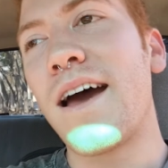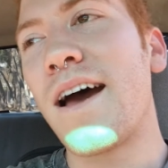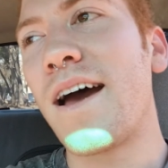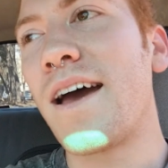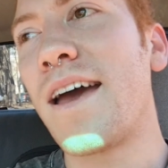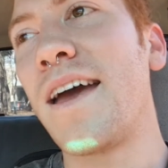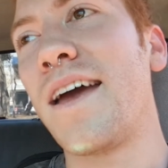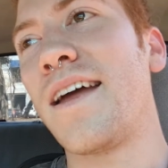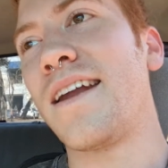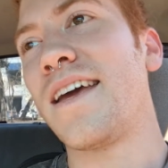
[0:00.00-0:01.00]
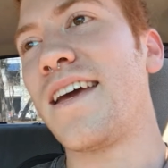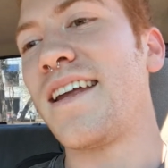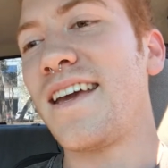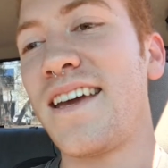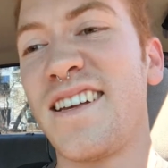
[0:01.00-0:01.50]
and
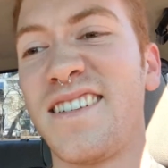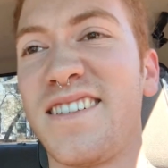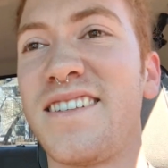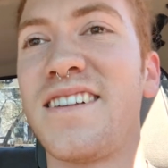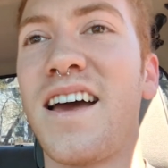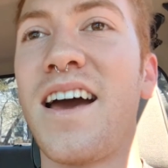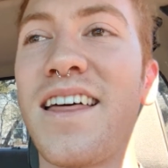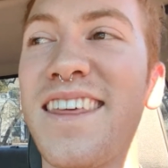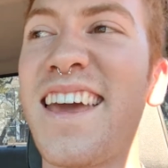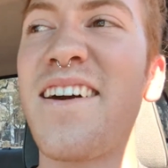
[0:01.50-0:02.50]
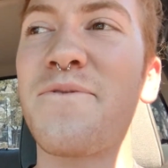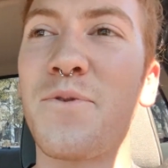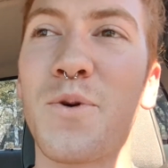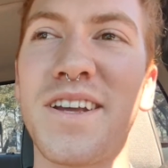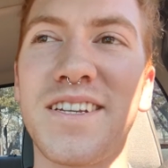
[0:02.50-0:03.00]
it is the
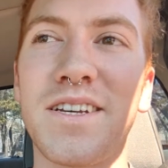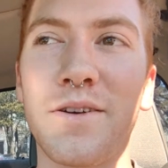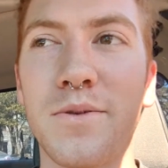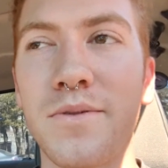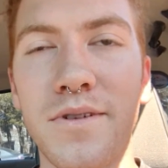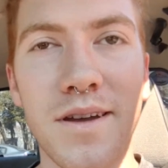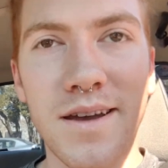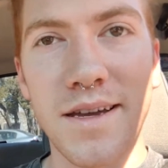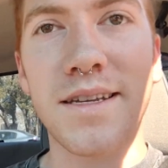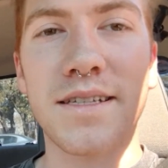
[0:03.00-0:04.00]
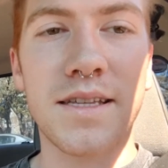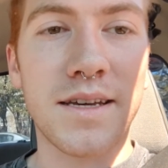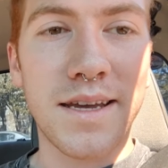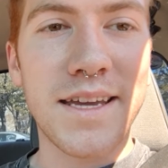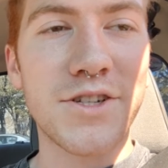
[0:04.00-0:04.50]
M42 is
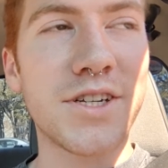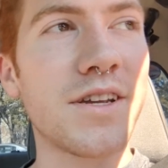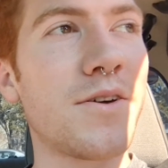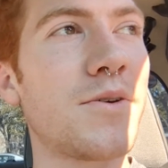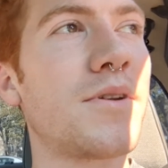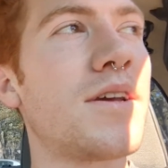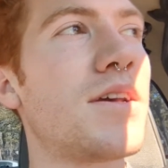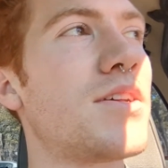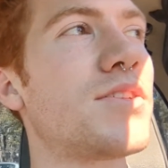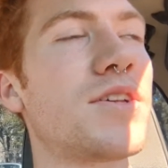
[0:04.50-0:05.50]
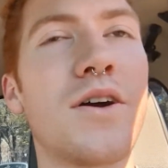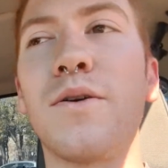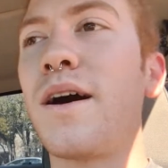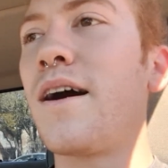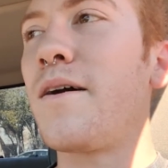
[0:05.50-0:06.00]
the engine code.
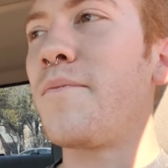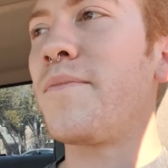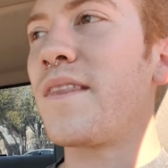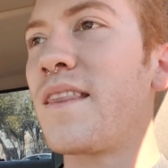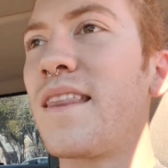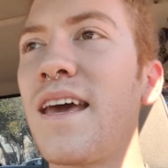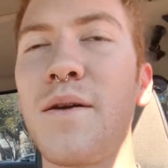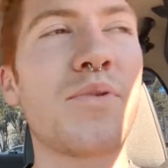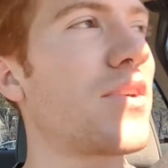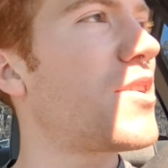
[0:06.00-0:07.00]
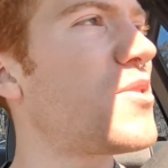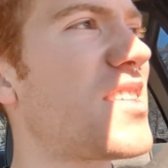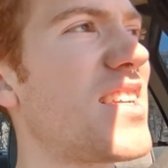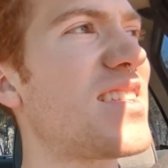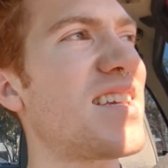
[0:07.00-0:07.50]
So they produce
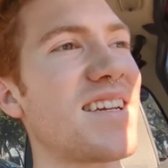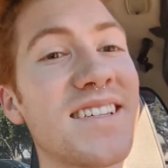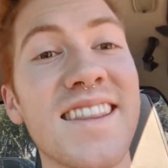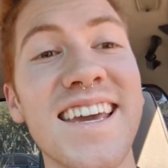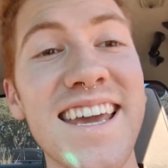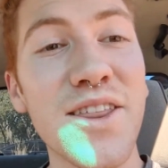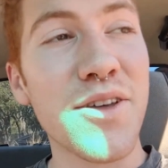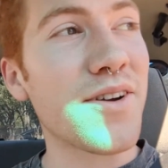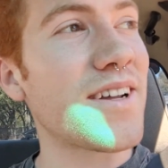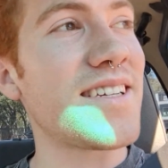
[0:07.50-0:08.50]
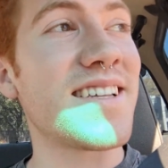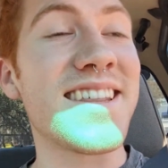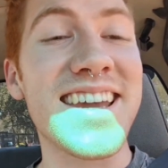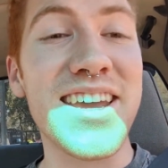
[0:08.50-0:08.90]
these things in the E30s and the